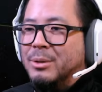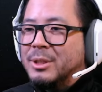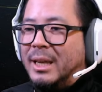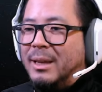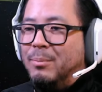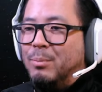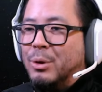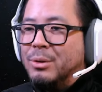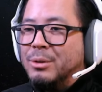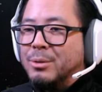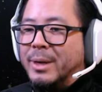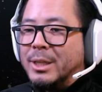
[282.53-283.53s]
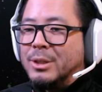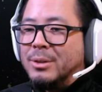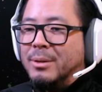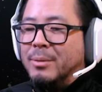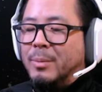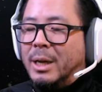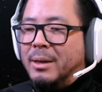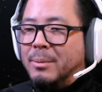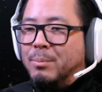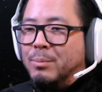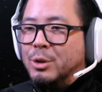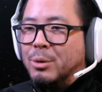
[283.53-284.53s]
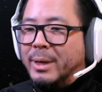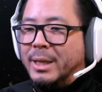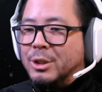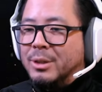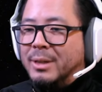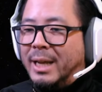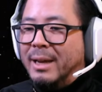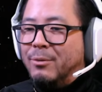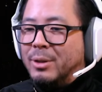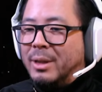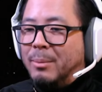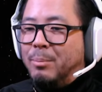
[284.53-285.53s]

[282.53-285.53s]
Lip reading: same burn duration, everything.